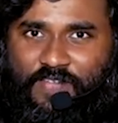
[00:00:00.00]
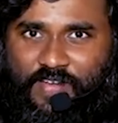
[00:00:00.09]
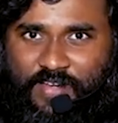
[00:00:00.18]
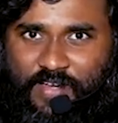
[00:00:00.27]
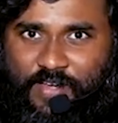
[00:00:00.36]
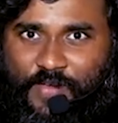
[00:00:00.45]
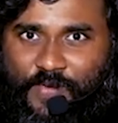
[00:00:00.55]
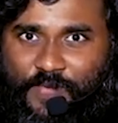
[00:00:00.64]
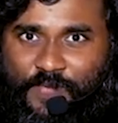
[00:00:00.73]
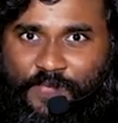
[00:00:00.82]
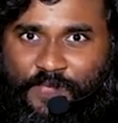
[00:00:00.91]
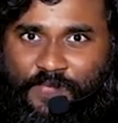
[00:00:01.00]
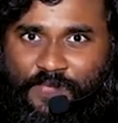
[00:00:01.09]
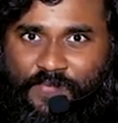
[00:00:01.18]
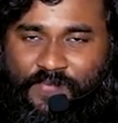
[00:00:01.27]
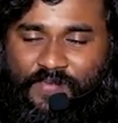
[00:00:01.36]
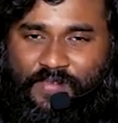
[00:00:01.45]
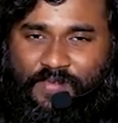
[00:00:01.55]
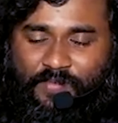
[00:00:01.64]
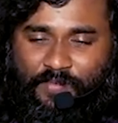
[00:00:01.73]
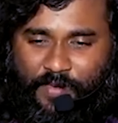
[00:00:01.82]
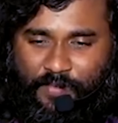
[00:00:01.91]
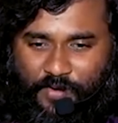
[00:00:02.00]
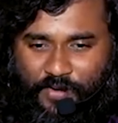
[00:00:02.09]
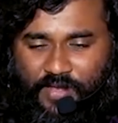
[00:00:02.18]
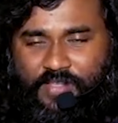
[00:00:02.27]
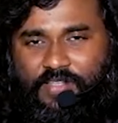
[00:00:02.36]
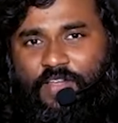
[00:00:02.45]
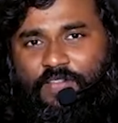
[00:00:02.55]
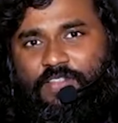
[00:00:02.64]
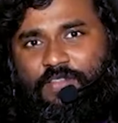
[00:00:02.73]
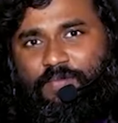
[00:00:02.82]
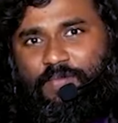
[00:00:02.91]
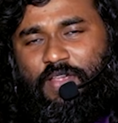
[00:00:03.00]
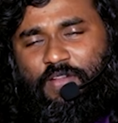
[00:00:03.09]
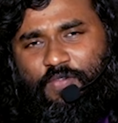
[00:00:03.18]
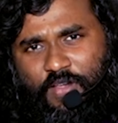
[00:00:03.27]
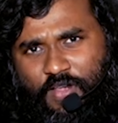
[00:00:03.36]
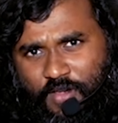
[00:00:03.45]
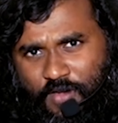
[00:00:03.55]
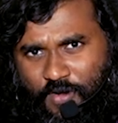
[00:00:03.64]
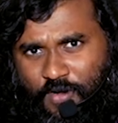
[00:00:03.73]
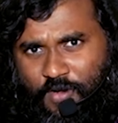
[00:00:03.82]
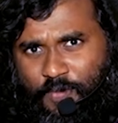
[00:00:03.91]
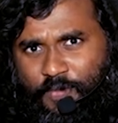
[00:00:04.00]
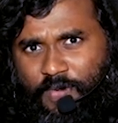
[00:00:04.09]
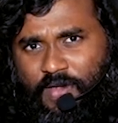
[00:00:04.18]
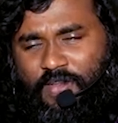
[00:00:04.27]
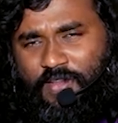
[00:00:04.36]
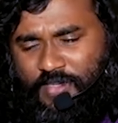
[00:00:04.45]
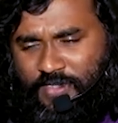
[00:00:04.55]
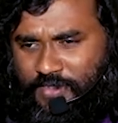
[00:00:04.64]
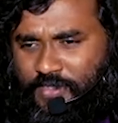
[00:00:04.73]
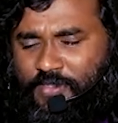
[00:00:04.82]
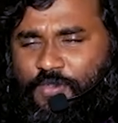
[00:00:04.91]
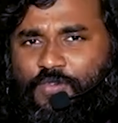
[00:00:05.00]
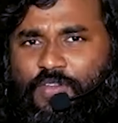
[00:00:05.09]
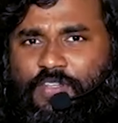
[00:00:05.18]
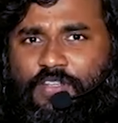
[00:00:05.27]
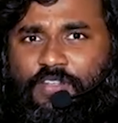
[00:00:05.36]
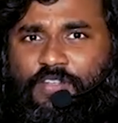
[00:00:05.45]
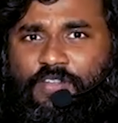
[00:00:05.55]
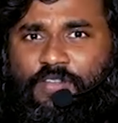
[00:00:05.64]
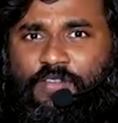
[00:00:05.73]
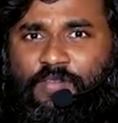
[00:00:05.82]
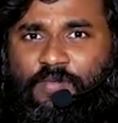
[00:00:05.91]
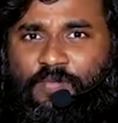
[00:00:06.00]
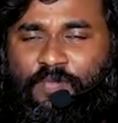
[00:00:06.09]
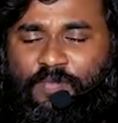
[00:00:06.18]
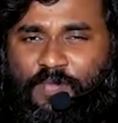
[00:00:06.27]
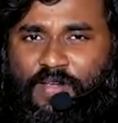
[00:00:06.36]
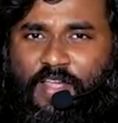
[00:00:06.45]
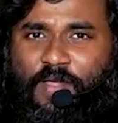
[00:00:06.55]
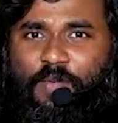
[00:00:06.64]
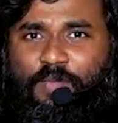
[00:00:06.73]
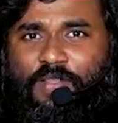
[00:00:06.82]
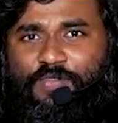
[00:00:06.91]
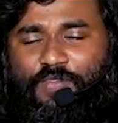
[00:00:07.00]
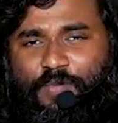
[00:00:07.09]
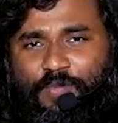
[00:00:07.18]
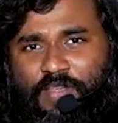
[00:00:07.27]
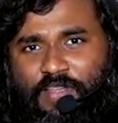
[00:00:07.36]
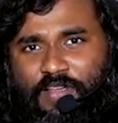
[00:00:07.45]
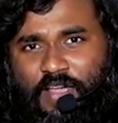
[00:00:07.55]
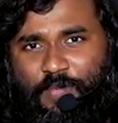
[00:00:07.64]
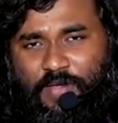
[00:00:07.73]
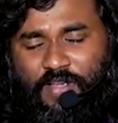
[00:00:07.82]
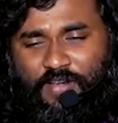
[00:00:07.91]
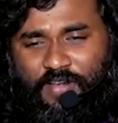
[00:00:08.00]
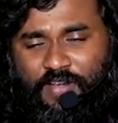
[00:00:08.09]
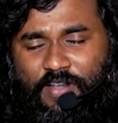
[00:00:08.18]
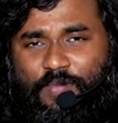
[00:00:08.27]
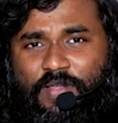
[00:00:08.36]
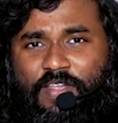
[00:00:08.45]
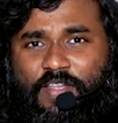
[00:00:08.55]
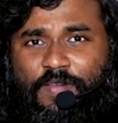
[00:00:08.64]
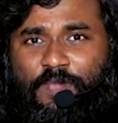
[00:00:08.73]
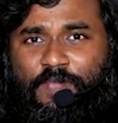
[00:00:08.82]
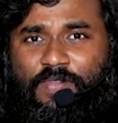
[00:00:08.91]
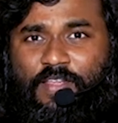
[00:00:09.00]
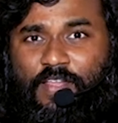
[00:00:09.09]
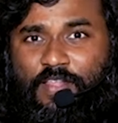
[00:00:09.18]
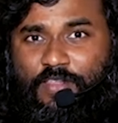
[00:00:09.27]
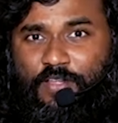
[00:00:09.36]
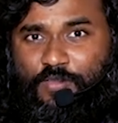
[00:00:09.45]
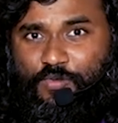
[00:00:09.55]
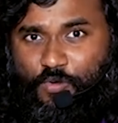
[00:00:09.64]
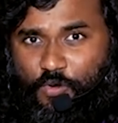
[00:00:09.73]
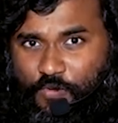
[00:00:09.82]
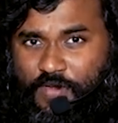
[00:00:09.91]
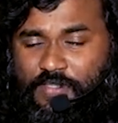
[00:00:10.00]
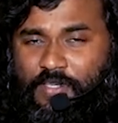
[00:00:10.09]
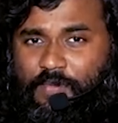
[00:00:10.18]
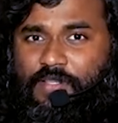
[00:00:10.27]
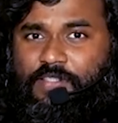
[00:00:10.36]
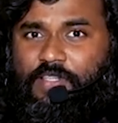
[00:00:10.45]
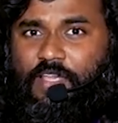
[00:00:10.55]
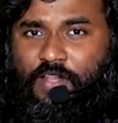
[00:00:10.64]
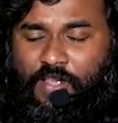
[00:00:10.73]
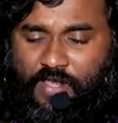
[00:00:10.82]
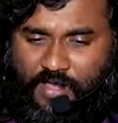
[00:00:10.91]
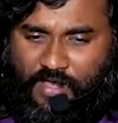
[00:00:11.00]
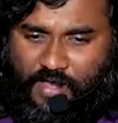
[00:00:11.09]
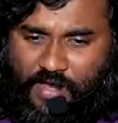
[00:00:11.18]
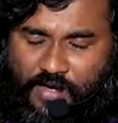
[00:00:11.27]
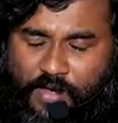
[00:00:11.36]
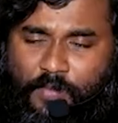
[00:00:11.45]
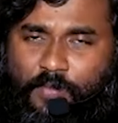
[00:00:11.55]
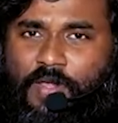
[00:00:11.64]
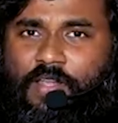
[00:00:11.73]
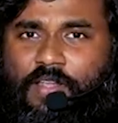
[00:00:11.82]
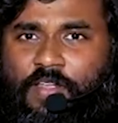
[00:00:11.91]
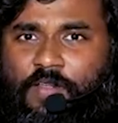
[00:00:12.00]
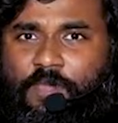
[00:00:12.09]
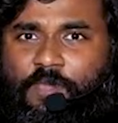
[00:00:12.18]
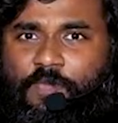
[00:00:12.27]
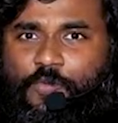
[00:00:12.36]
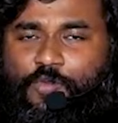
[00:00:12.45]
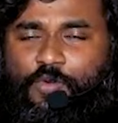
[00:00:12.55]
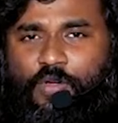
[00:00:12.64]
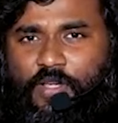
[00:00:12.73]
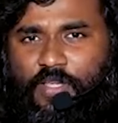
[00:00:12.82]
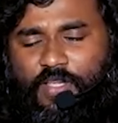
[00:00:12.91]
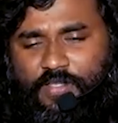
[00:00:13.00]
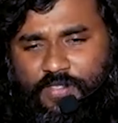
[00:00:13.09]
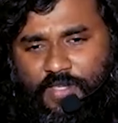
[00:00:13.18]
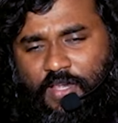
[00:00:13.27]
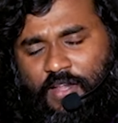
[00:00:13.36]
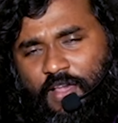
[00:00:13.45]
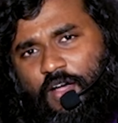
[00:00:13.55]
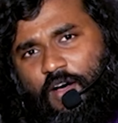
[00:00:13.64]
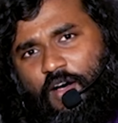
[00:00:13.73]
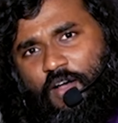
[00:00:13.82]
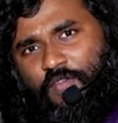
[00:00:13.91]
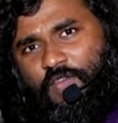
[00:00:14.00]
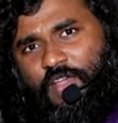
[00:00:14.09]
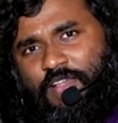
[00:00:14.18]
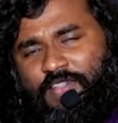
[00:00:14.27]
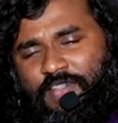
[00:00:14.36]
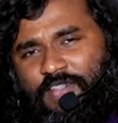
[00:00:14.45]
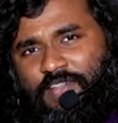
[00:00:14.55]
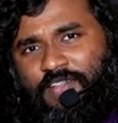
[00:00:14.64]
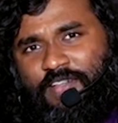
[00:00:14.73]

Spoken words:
affected now. My body is having some pain at this situation. But I am a blissful being. I am an eternal being. The soul wisdom is there completely. So he is there always.